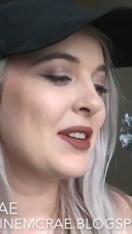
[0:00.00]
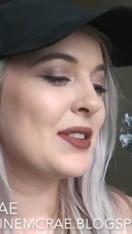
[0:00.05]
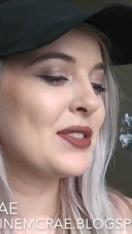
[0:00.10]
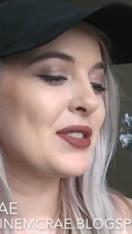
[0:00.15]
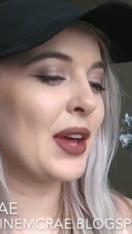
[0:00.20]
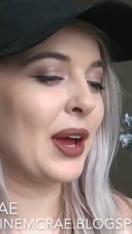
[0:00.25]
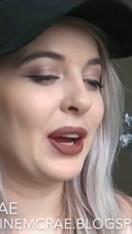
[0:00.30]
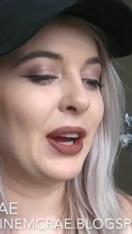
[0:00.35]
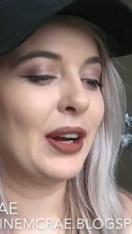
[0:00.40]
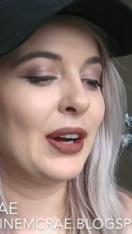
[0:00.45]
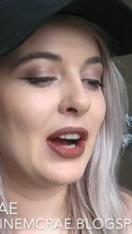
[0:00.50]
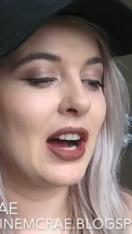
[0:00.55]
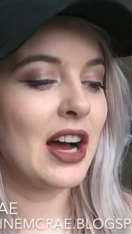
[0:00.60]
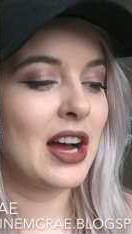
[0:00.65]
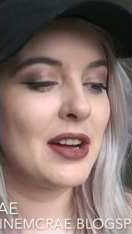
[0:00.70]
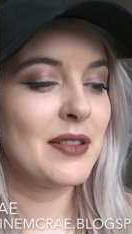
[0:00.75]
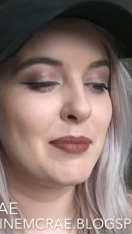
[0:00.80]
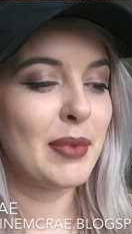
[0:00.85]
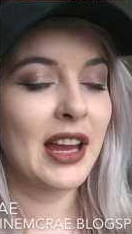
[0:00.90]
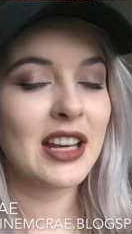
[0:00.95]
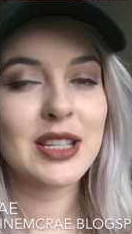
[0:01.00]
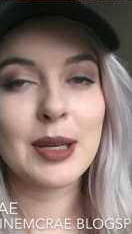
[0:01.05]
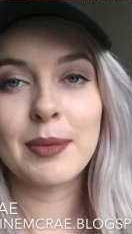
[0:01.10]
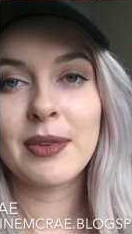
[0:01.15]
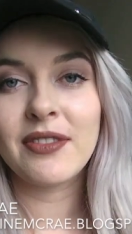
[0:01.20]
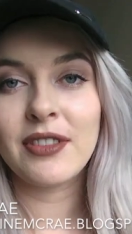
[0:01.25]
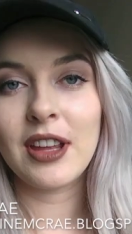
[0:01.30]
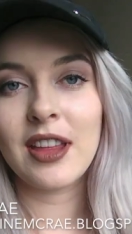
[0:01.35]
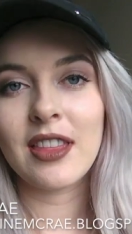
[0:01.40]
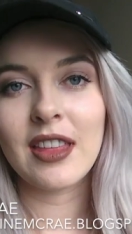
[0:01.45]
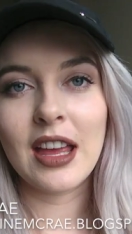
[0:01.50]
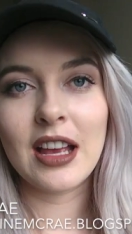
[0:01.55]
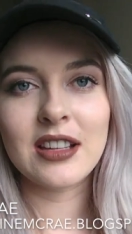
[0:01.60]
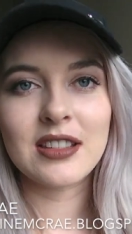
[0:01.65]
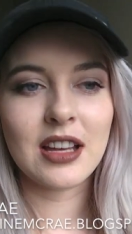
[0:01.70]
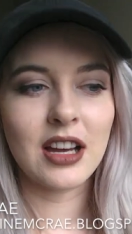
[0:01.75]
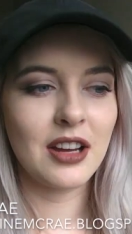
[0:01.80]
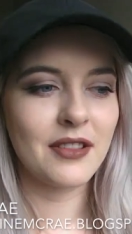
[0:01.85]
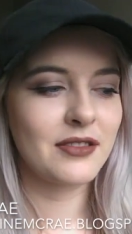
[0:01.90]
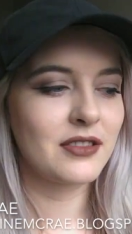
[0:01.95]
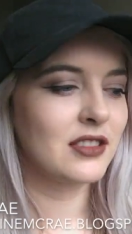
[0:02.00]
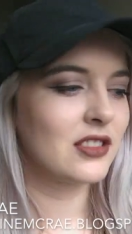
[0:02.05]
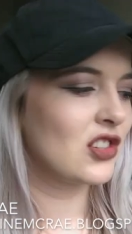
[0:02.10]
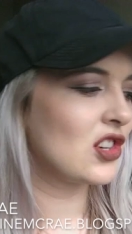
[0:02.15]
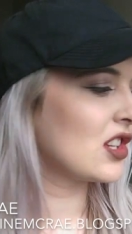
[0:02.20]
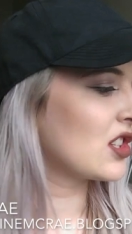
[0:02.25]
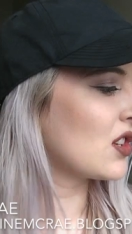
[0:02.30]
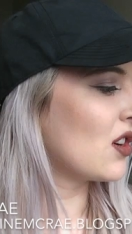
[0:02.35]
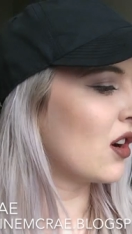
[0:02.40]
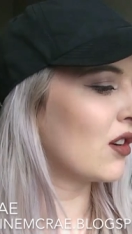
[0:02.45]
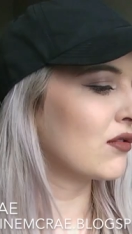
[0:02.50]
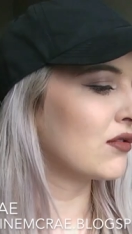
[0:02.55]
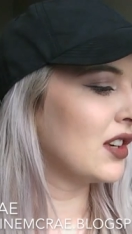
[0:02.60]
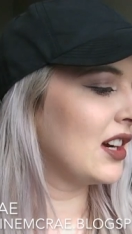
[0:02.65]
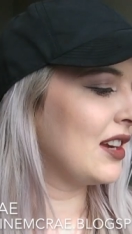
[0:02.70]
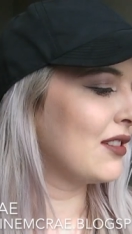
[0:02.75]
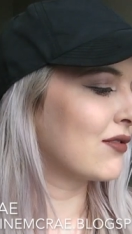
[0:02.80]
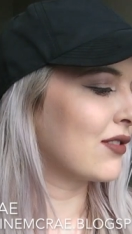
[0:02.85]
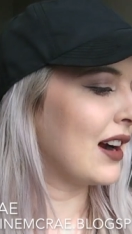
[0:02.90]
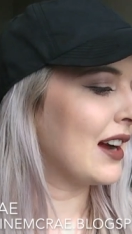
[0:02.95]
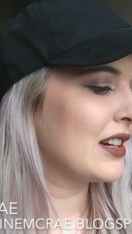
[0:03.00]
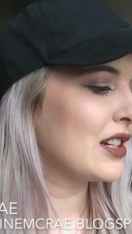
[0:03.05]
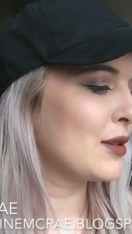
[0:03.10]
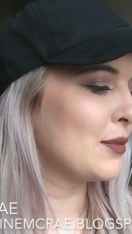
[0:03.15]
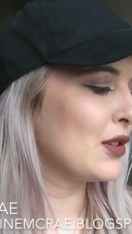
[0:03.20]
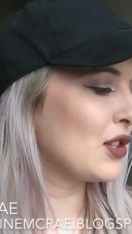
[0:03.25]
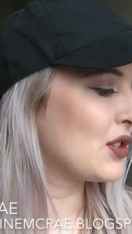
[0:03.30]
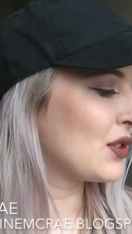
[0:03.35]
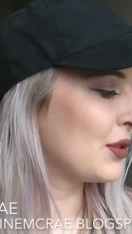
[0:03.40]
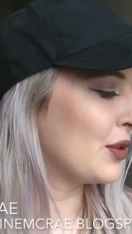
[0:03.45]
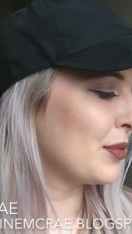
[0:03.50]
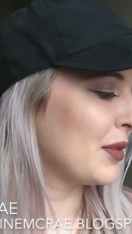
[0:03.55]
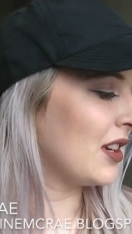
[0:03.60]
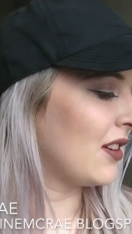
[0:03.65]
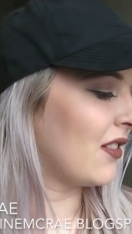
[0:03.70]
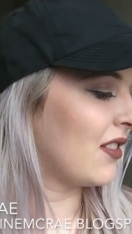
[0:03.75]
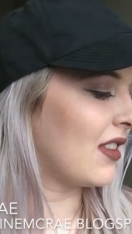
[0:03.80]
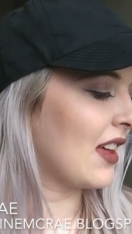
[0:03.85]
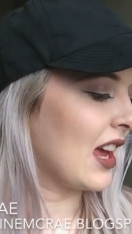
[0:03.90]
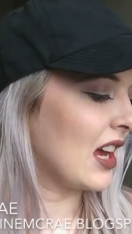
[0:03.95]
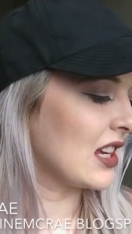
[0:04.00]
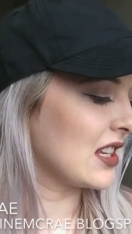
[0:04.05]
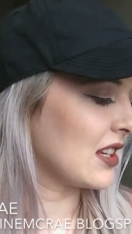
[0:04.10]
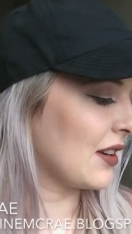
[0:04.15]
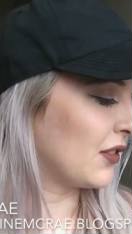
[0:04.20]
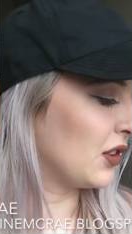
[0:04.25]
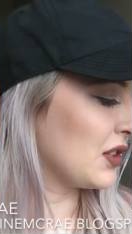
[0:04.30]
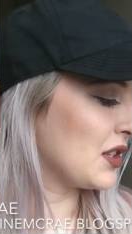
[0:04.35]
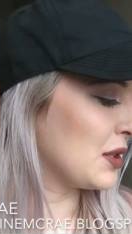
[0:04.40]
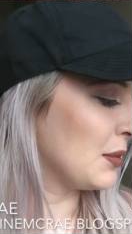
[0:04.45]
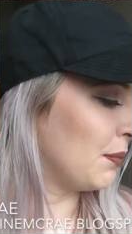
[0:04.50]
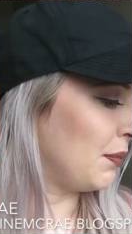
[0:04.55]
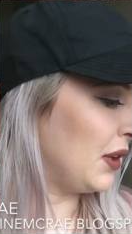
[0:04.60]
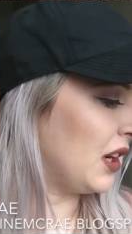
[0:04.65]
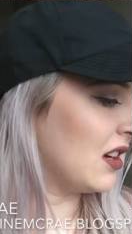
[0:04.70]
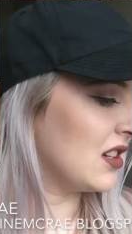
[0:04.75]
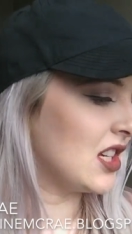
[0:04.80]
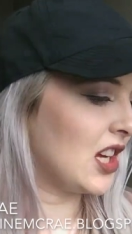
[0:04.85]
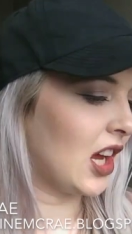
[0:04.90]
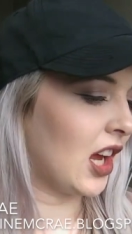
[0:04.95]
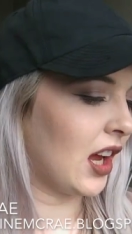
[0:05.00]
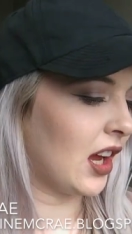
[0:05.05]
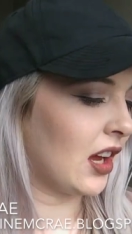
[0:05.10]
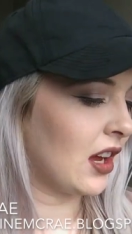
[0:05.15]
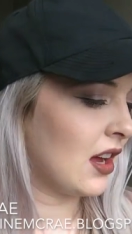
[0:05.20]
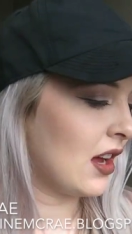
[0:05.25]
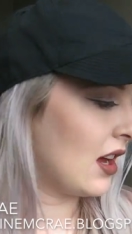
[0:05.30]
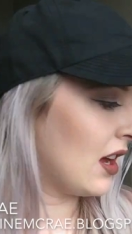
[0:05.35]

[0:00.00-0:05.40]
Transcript: So I picked up a few things. I've just got a really random assortment of things. I've got some beauty,